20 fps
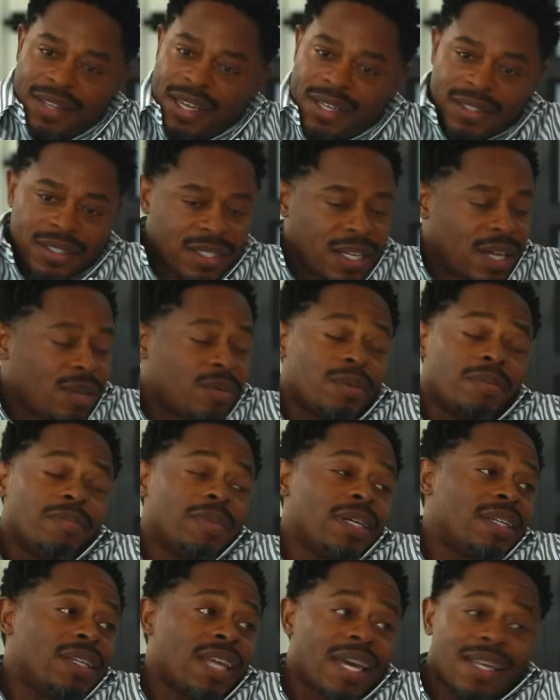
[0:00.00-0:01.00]
That stuck with
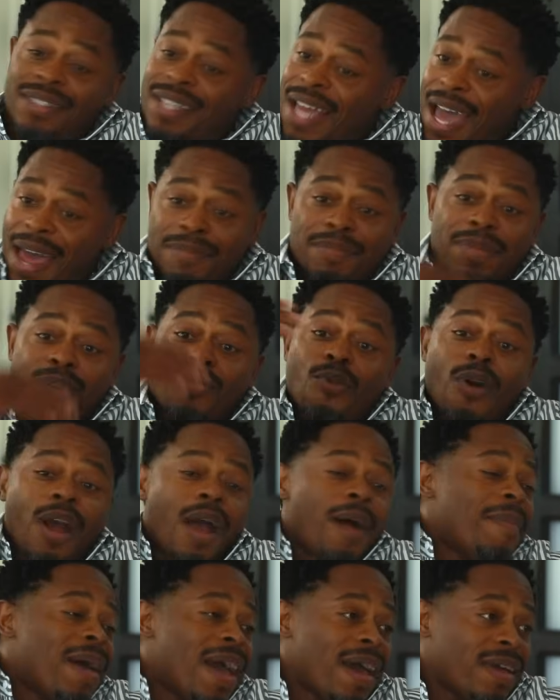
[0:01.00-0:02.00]
me. That's got me where
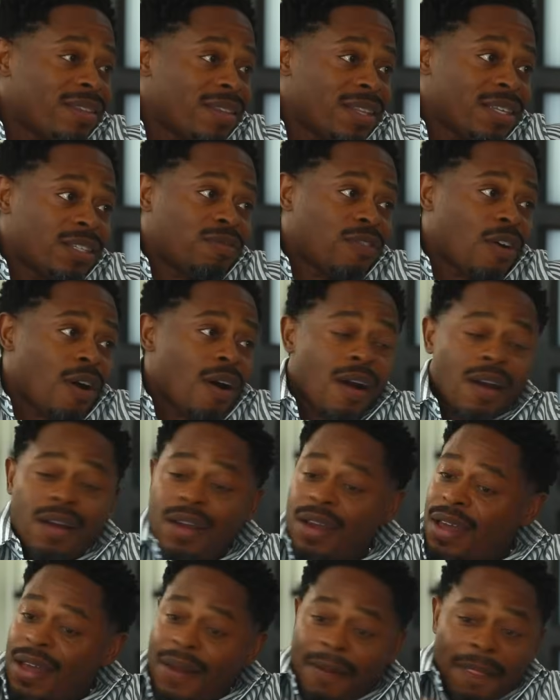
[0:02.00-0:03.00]
I'm at this far.
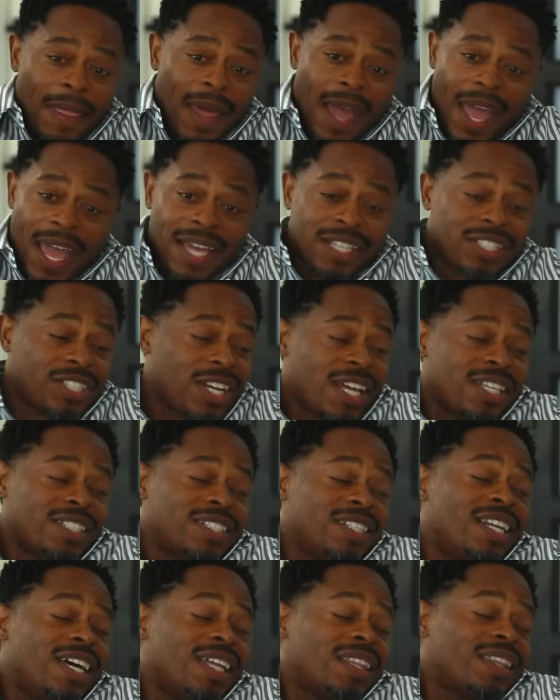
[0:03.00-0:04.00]
I ain't
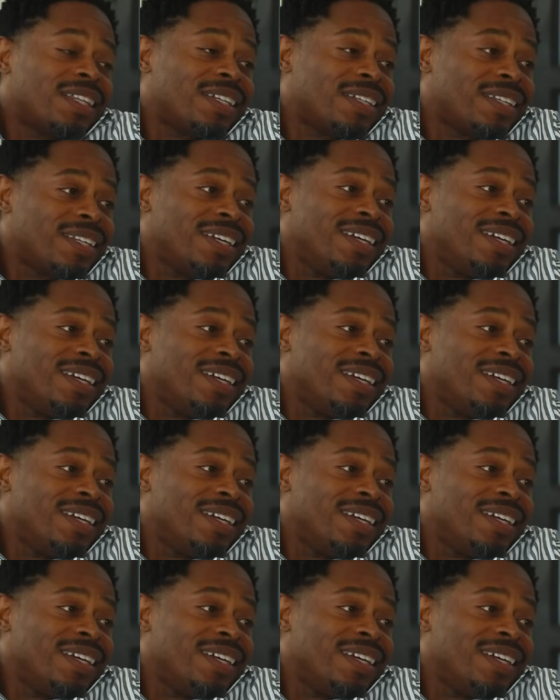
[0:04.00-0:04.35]
changing nothing.